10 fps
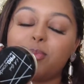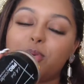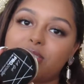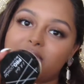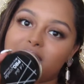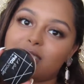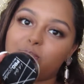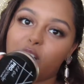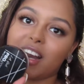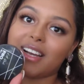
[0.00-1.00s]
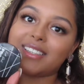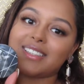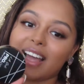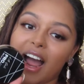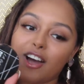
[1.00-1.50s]
put this product
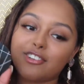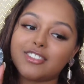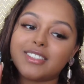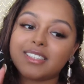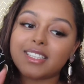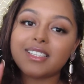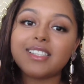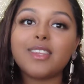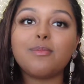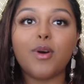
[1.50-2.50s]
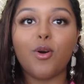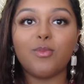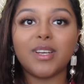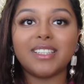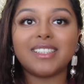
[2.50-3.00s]
down since the
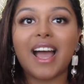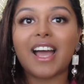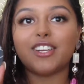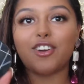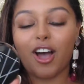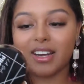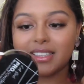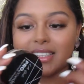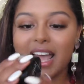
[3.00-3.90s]
moment I got it,